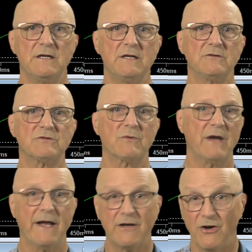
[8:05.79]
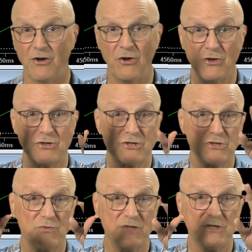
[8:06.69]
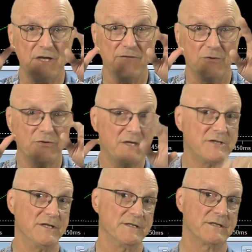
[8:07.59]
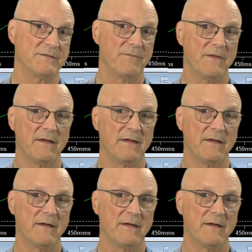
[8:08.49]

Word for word: yields what I call squishy voltages.